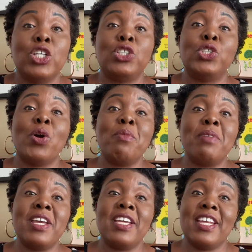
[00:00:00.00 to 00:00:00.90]
Join
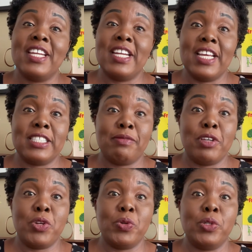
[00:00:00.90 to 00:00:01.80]
me in the next
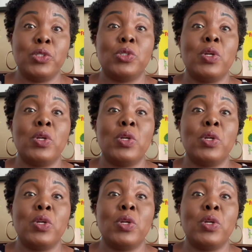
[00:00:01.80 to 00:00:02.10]
video to